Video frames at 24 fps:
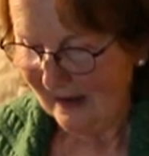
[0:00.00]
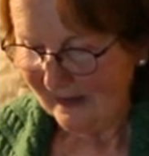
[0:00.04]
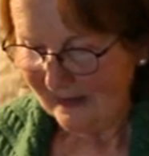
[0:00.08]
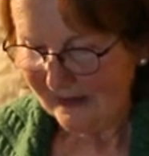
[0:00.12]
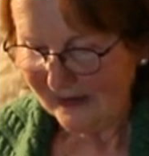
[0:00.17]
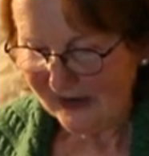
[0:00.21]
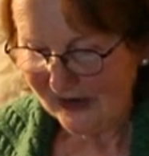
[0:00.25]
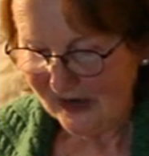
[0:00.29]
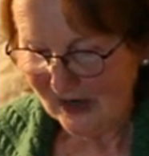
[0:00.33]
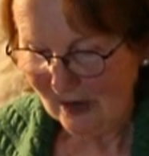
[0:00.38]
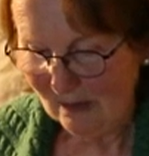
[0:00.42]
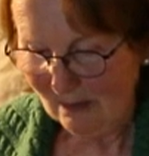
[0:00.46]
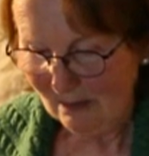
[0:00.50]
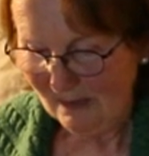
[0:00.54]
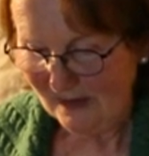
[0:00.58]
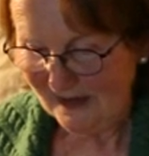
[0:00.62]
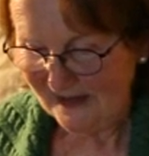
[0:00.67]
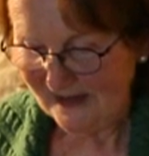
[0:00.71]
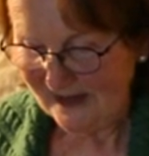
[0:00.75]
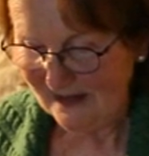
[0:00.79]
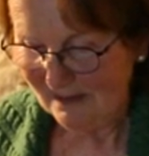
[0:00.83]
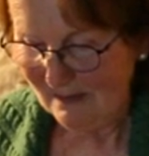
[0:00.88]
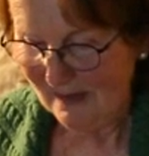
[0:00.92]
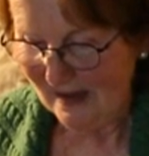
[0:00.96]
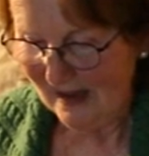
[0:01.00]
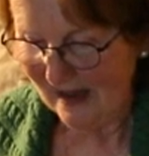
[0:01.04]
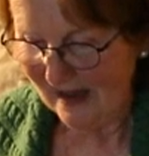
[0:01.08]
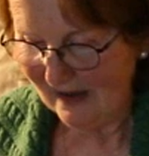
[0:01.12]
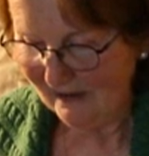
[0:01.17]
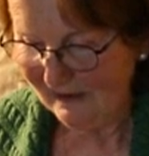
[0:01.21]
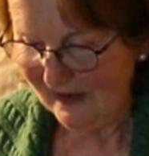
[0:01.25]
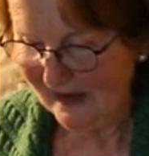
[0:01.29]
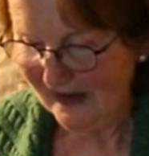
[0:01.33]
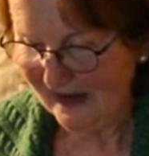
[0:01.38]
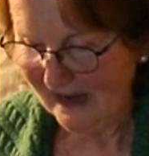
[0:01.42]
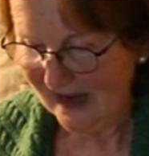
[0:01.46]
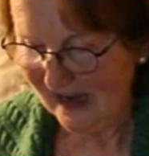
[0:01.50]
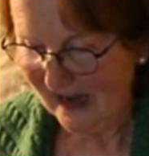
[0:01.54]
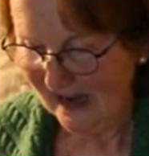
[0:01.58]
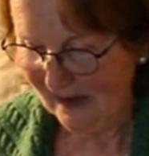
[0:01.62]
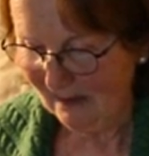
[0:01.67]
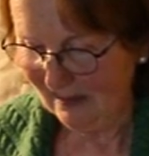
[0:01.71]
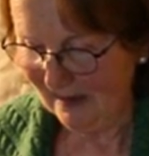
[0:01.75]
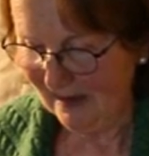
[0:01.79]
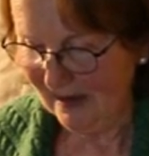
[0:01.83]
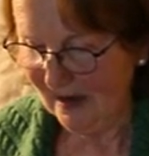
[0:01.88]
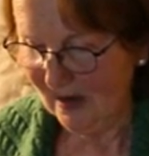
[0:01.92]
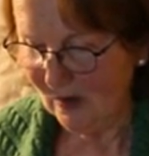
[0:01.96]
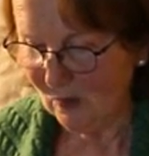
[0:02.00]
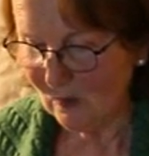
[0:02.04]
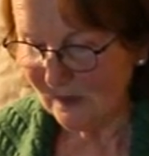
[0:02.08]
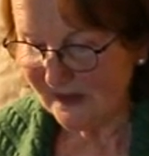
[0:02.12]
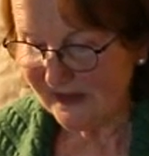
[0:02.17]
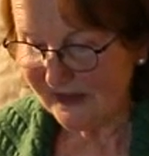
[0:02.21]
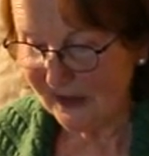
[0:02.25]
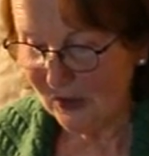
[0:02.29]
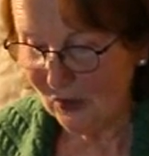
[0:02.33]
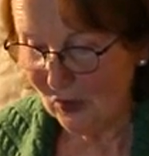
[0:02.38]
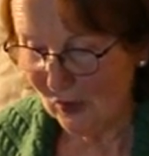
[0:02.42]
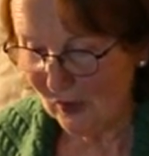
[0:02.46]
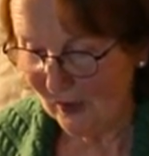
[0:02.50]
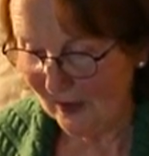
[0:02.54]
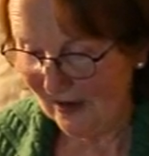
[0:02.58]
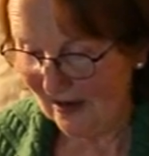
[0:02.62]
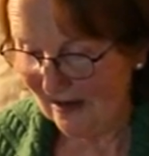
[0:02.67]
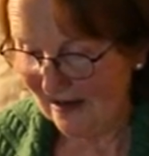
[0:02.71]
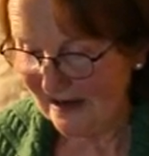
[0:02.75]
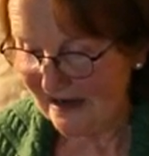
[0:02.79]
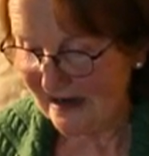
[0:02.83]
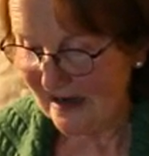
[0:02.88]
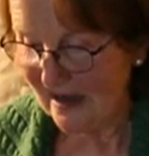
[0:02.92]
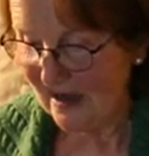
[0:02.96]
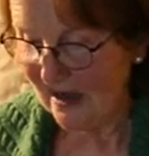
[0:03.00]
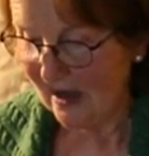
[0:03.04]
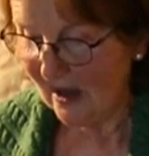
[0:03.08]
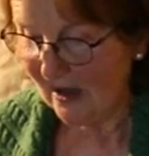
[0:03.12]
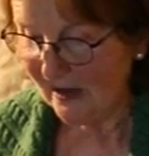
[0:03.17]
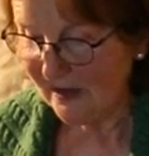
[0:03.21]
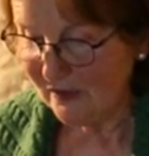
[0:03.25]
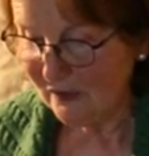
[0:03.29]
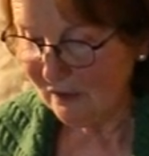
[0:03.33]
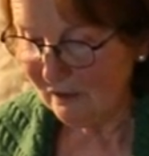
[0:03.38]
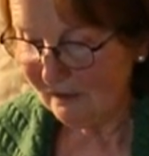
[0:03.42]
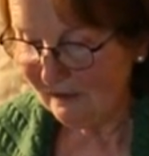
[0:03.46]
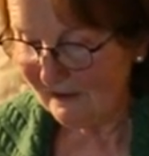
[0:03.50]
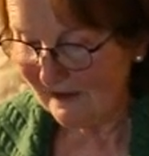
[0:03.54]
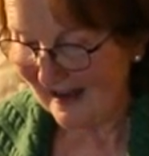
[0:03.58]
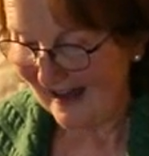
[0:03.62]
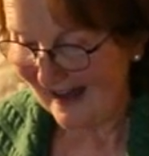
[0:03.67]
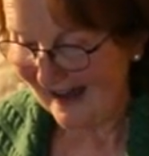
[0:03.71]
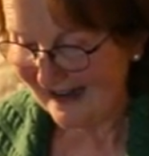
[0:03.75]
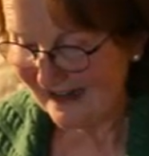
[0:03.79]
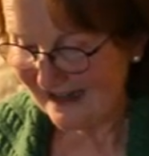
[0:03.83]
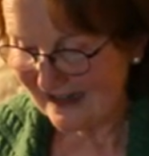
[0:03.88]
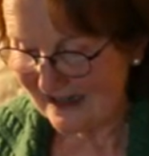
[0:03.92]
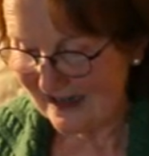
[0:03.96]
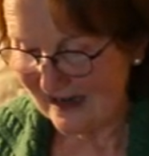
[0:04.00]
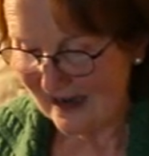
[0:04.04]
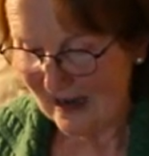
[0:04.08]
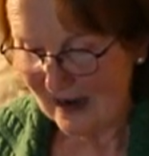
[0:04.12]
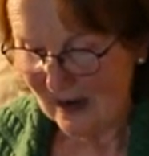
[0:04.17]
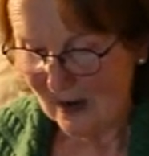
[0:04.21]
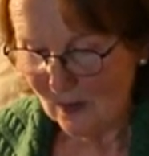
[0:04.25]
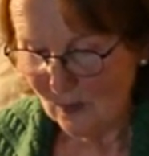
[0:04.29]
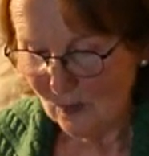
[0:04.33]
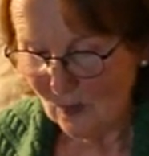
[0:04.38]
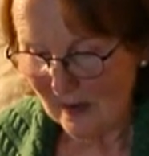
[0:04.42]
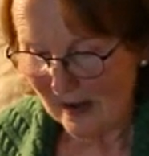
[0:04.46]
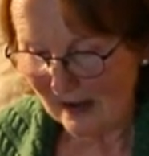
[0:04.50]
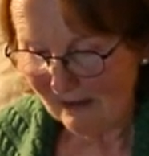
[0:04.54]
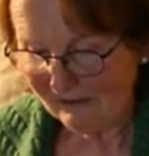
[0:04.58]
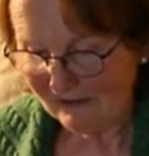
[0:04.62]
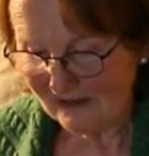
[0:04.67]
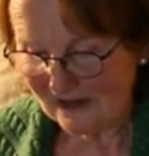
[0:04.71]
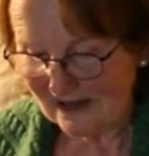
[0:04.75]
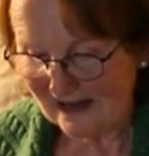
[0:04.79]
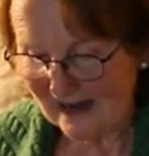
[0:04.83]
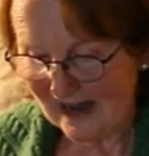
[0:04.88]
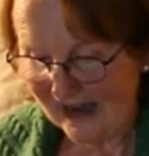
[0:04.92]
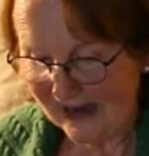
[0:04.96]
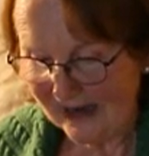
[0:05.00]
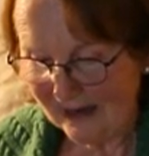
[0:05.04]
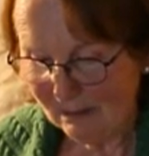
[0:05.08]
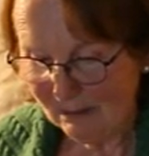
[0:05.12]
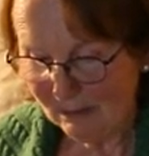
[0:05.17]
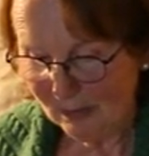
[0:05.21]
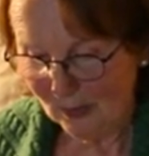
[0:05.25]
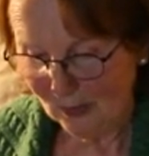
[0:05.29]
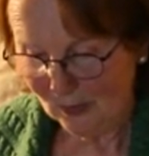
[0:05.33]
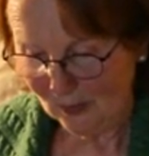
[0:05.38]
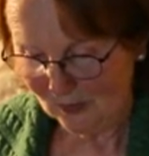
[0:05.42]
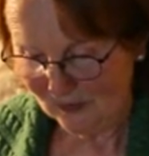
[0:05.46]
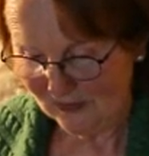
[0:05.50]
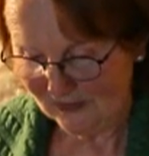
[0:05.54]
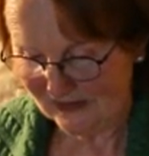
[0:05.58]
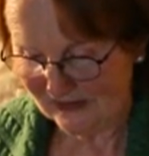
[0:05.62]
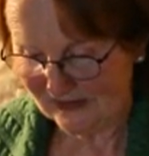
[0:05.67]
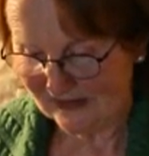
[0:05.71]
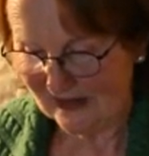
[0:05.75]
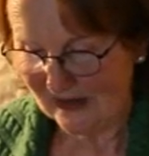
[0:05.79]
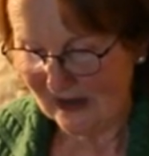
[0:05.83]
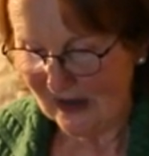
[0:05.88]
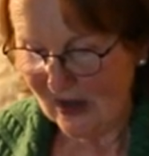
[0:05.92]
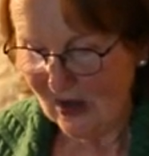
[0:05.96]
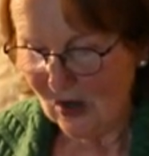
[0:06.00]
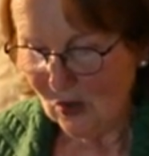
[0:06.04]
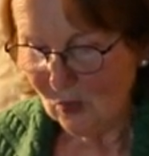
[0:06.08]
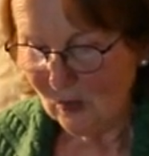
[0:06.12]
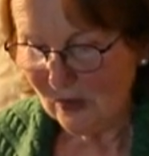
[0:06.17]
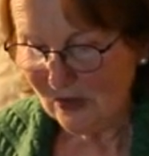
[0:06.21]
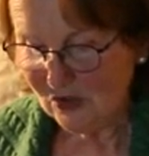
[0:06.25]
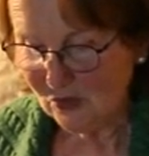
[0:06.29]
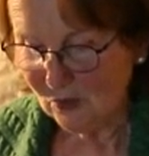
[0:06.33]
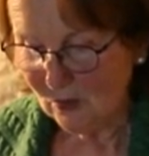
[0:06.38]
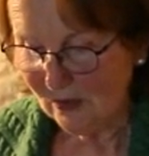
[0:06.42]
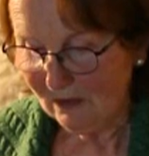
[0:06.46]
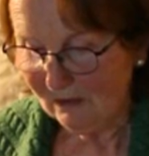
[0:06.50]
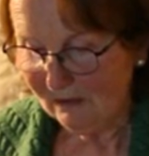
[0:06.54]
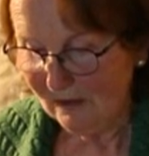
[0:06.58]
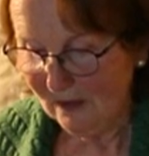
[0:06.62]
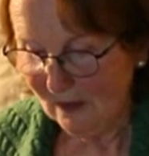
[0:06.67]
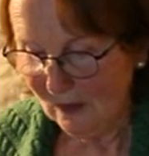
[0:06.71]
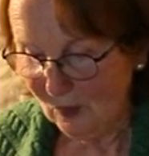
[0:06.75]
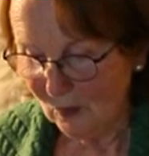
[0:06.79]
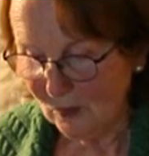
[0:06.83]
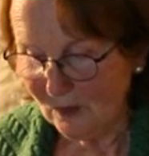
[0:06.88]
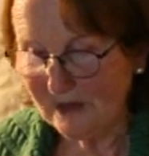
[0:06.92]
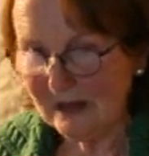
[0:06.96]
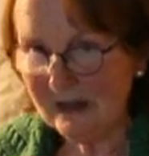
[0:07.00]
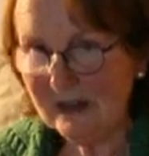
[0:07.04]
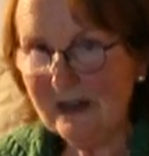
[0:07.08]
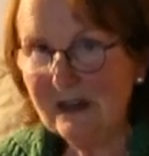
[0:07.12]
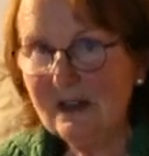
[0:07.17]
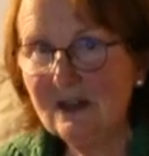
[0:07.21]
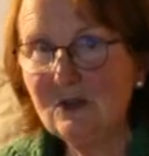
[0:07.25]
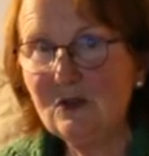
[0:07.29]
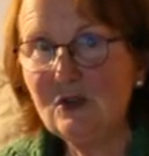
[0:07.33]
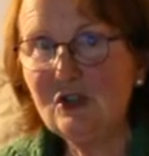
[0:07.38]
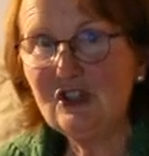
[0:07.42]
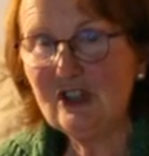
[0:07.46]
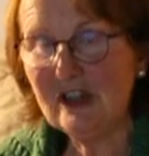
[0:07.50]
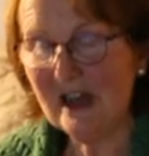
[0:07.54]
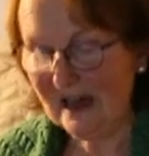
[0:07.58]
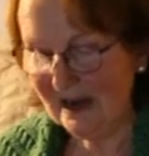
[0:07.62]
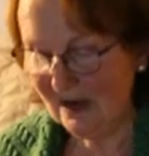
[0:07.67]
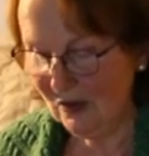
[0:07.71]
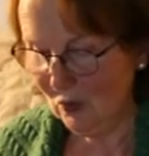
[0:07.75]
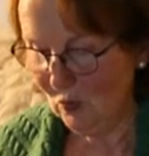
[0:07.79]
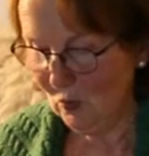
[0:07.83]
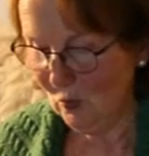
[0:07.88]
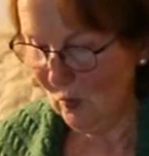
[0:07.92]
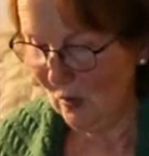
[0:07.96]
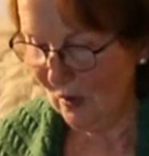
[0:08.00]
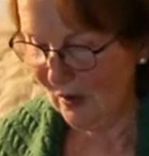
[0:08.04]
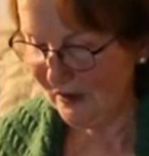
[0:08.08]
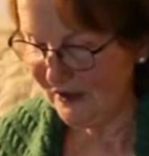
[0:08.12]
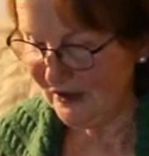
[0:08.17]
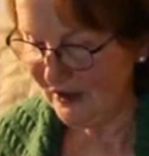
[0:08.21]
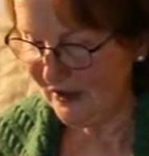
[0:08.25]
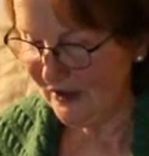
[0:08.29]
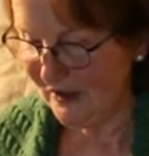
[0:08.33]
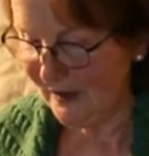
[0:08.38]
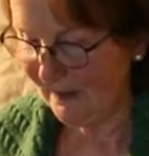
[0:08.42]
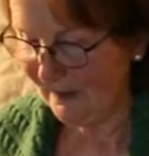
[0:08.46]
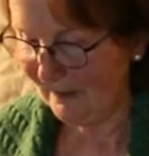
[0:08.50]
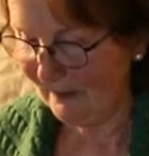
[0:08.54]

The cumbersome heavy cable was coiled onto flat, raft-like boats which would float into shallow water.